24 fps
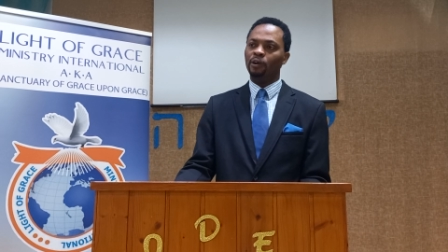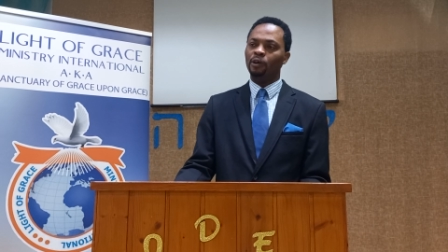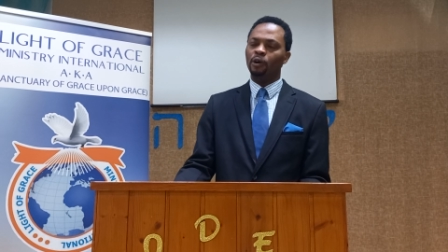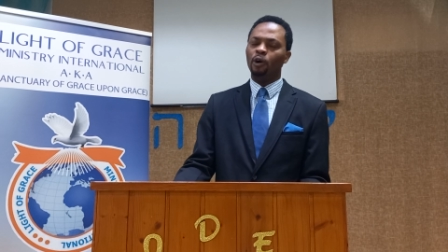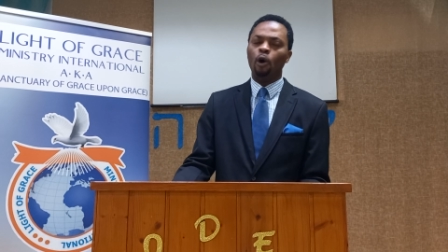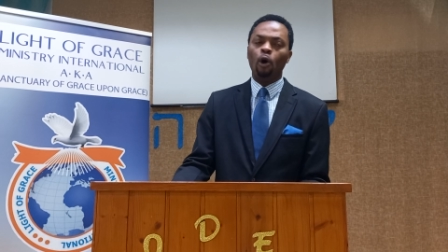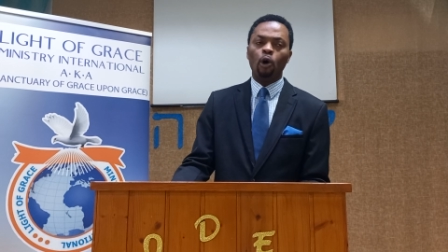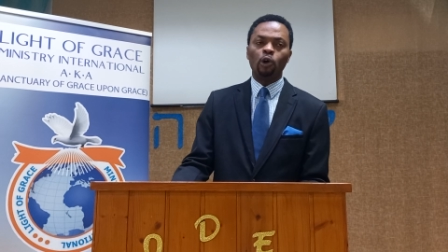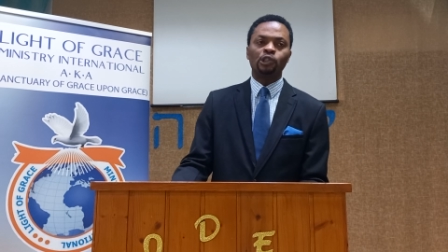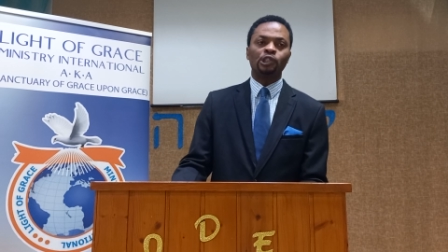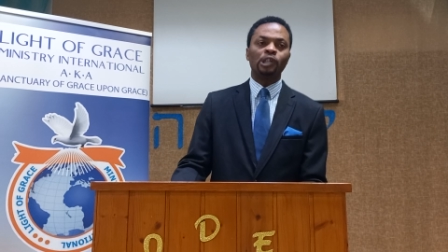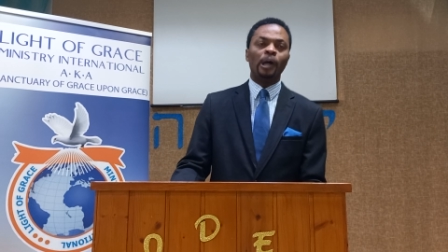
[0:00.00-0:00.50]

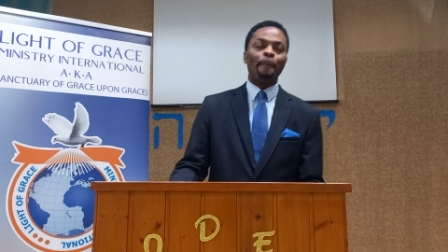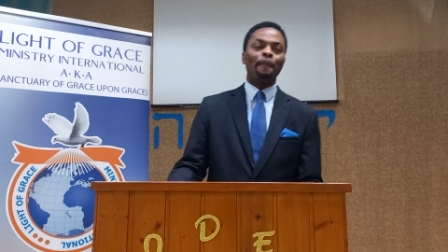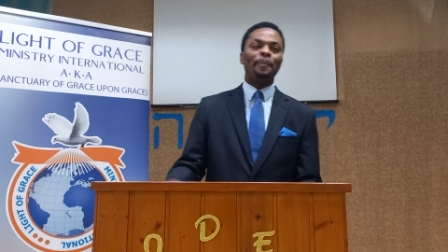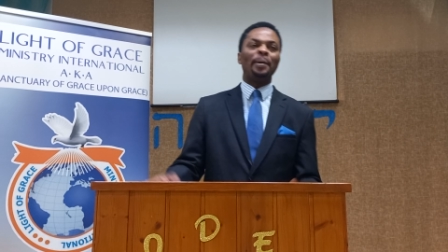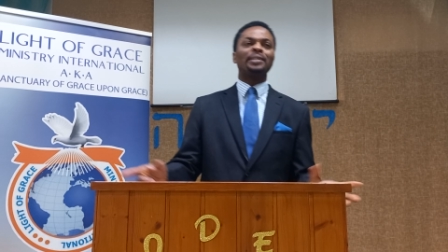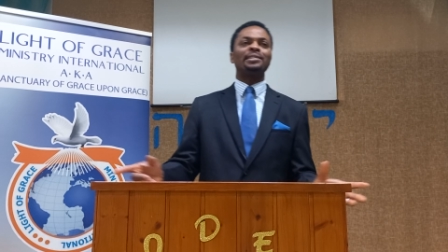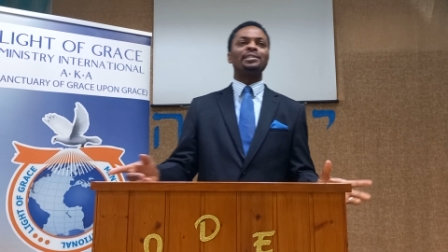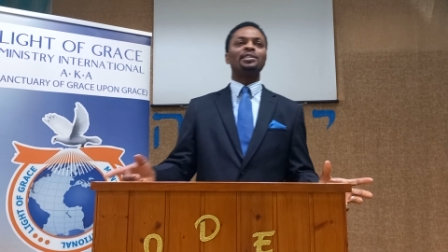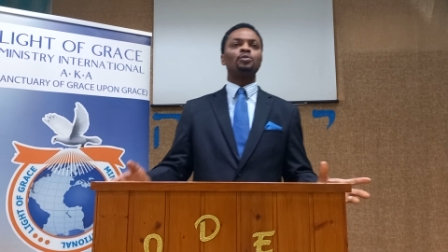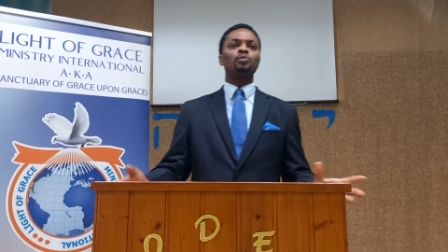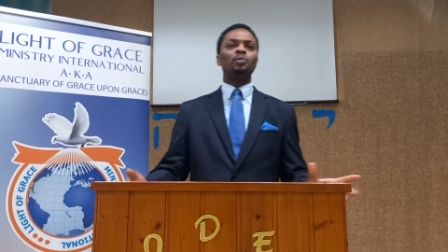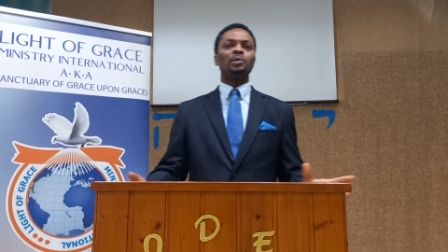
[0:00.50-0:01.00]
Oh, some
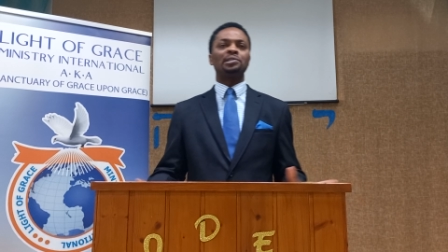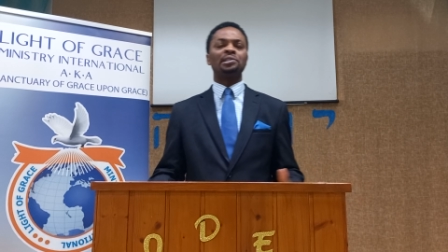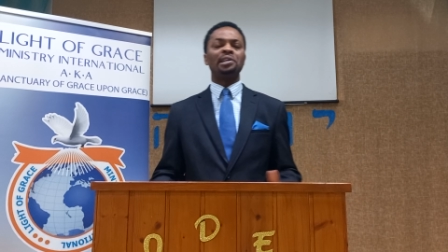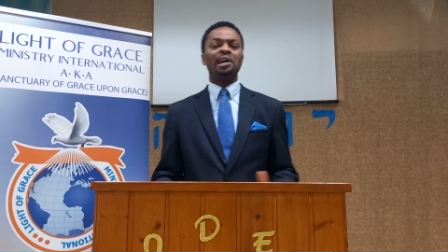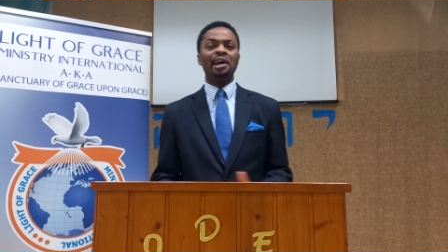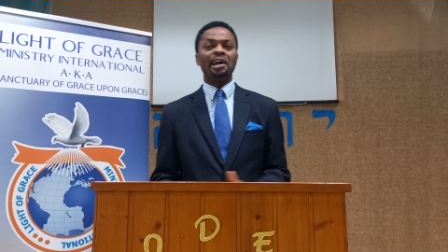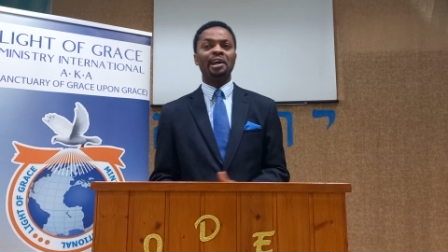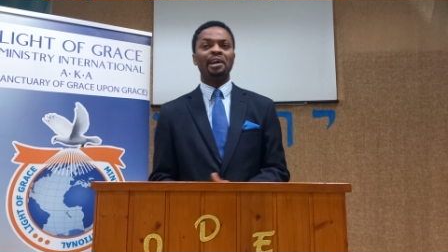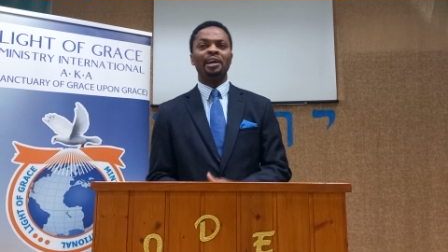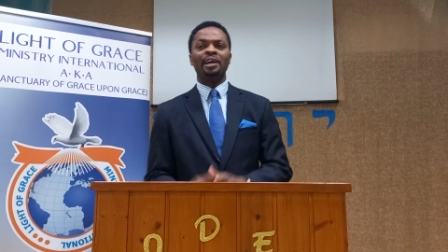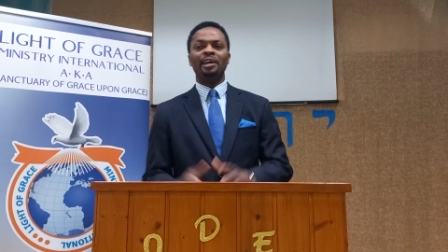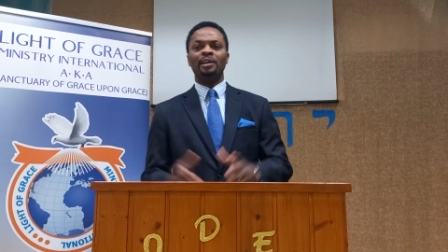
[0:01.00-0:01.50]
persons will
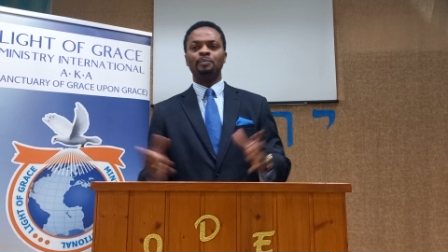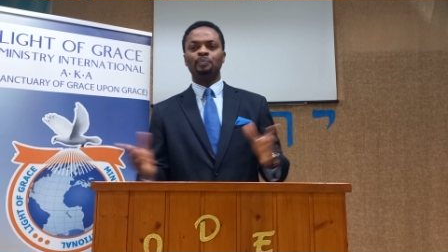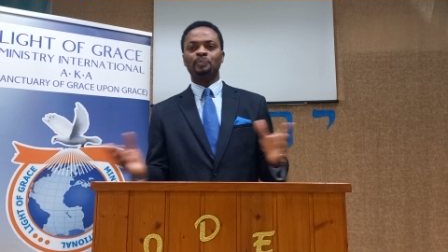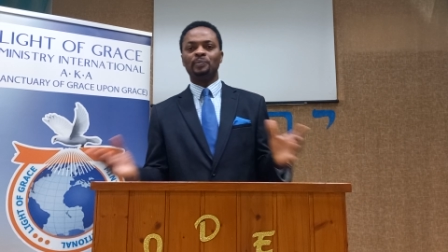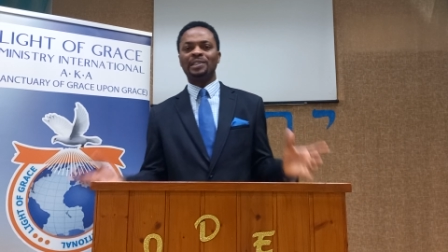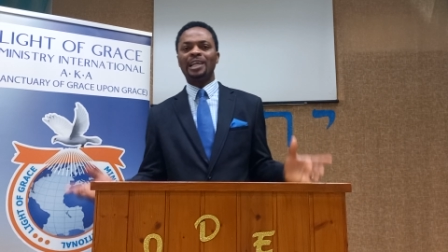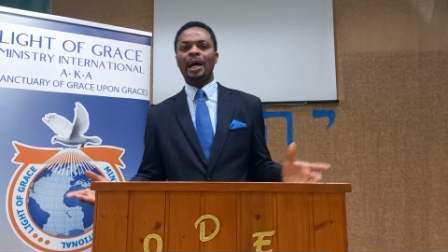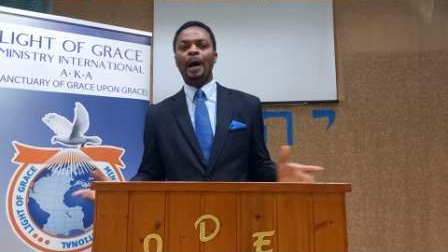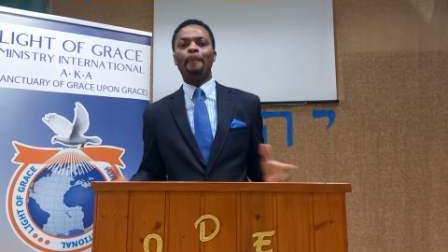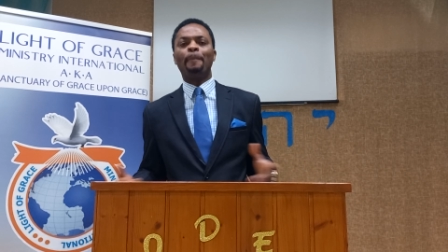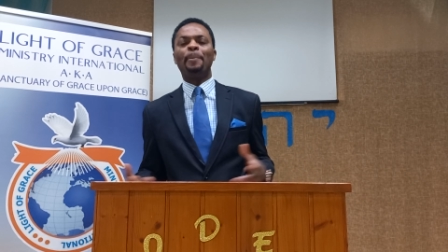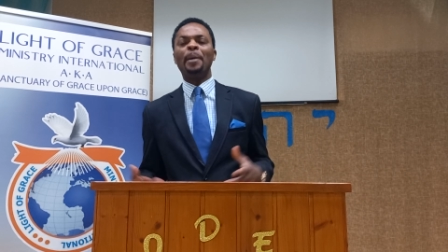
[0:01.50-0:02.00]
say,
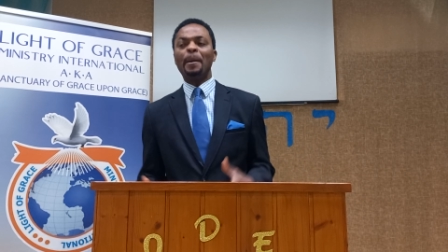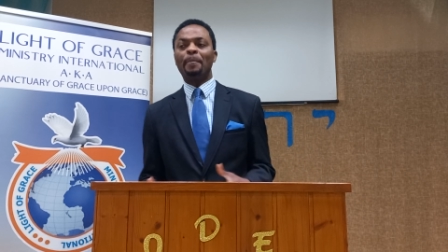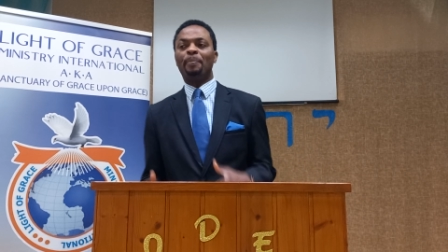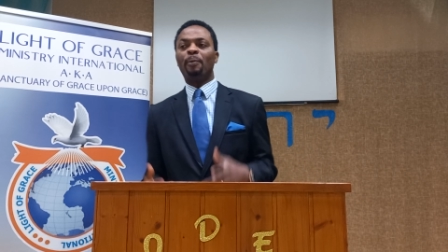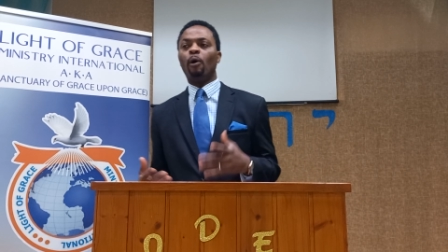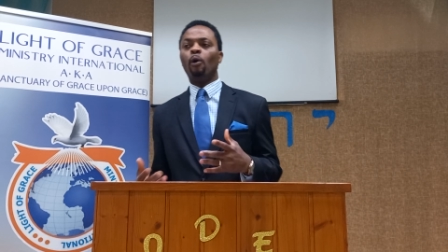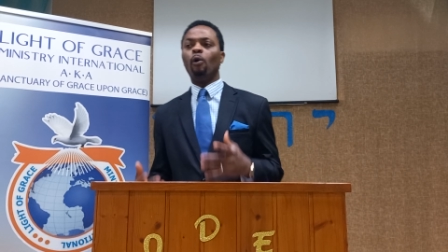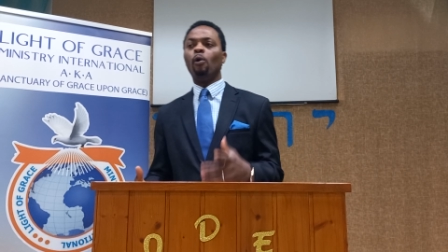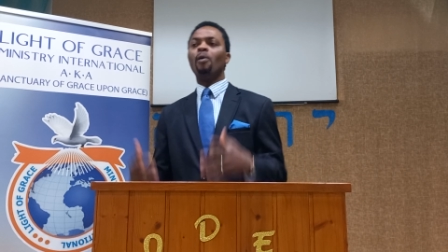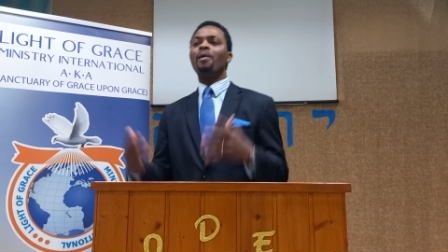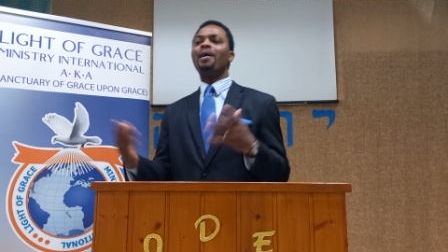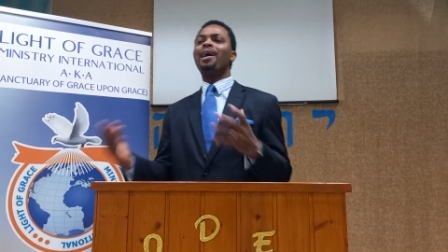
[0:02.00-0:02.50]
there are
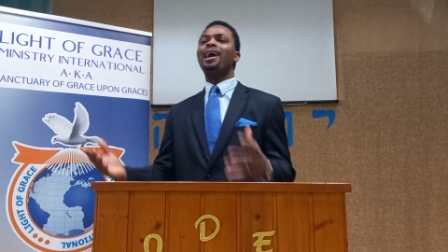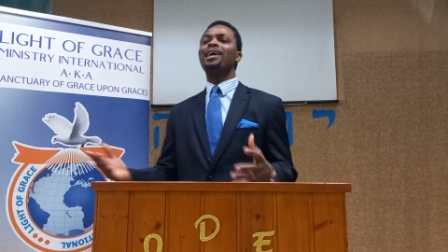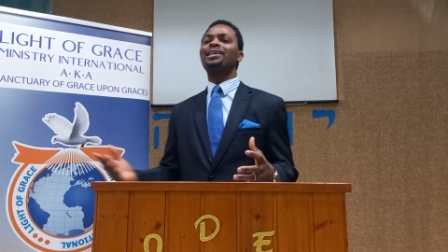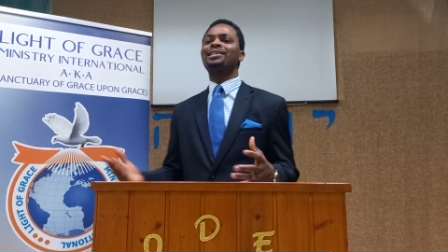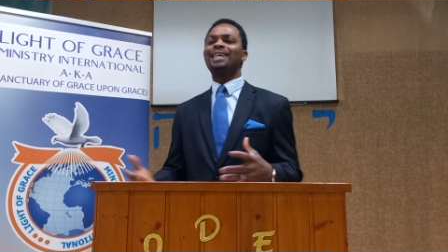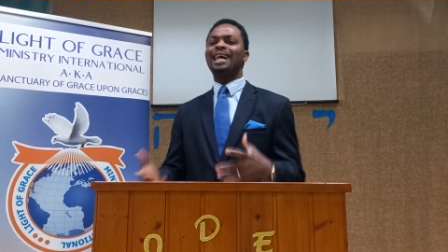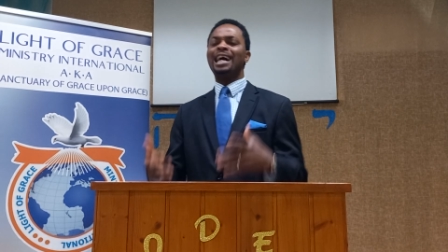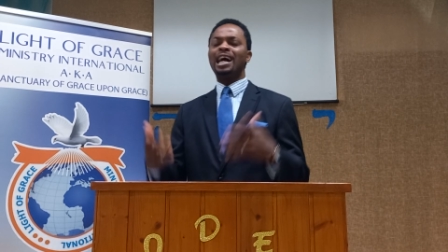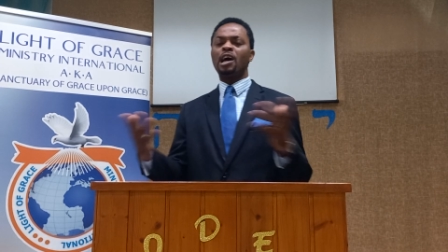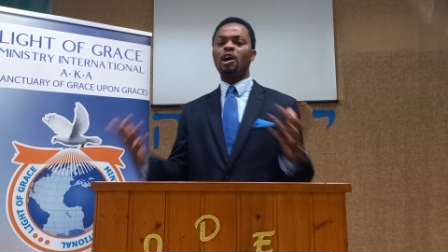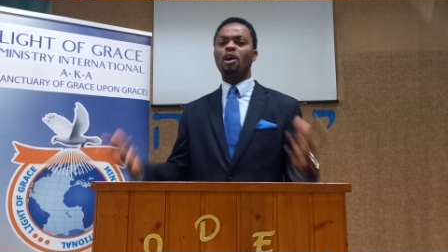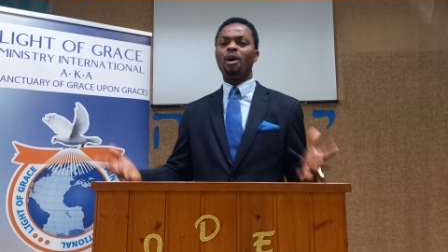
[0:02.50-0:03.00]
people who ask
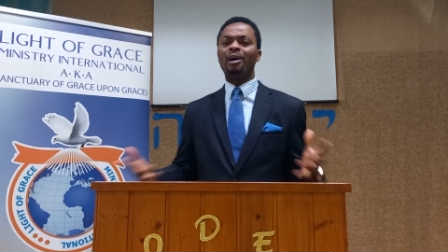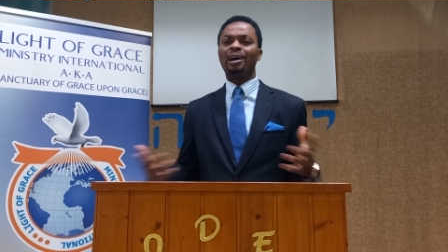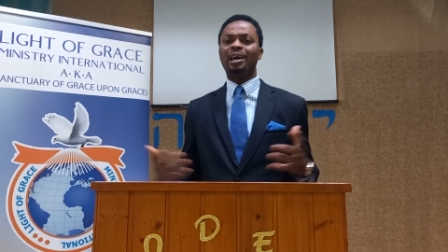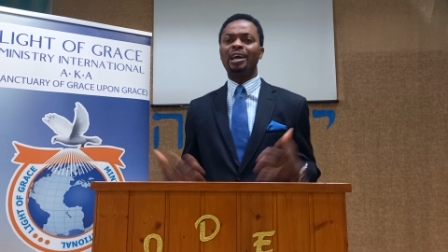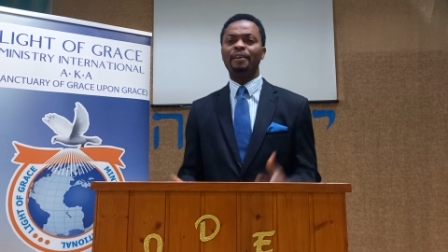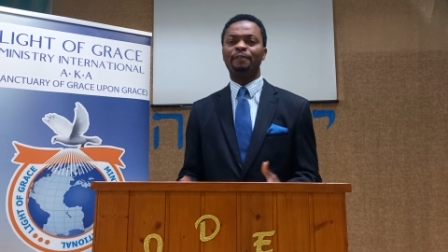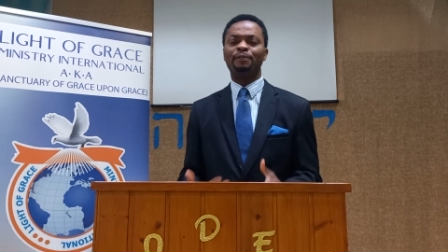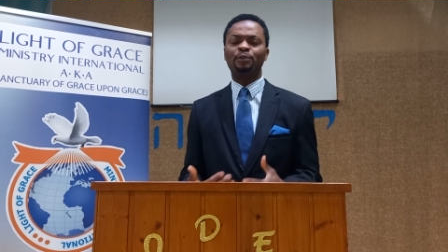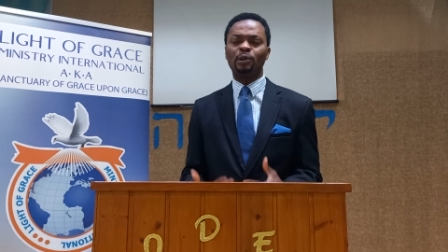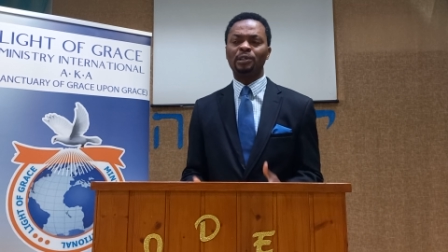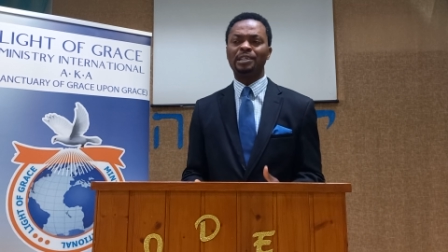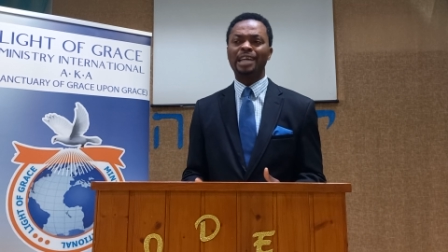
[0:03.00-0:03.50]
and God
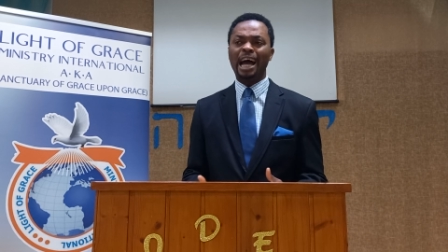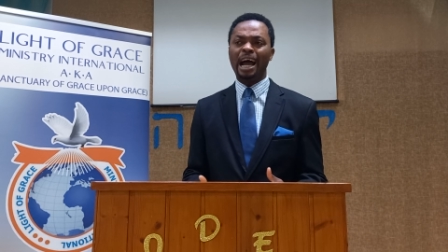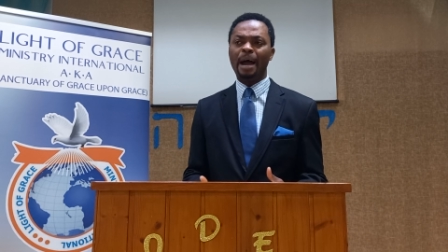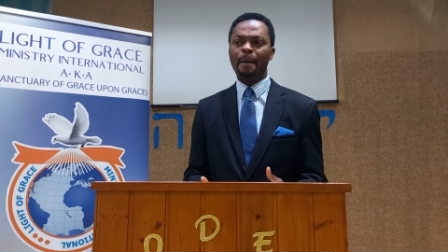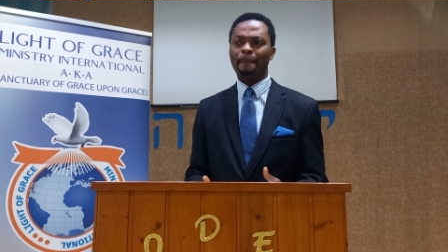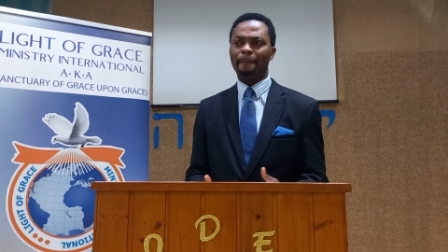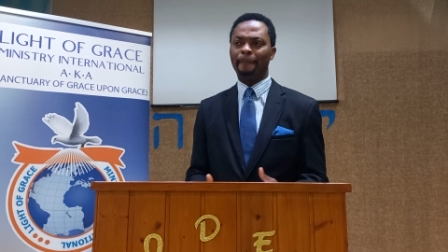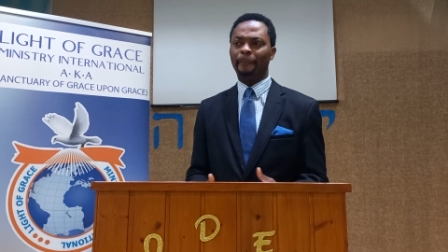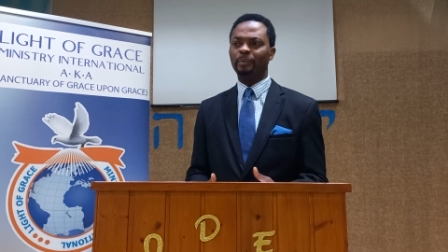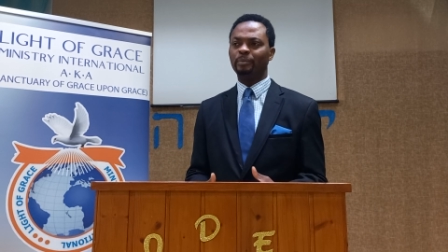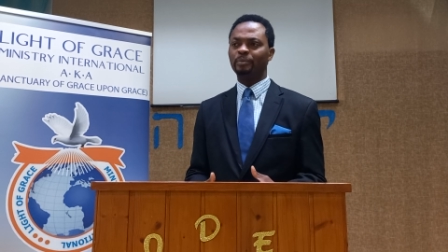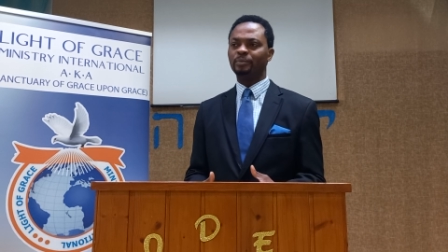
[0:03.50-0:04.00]
gives to
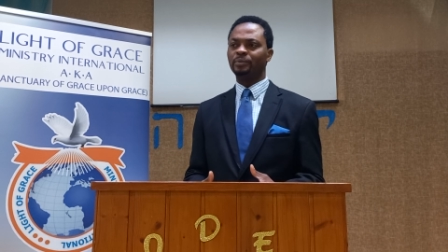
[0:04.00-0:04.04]
them.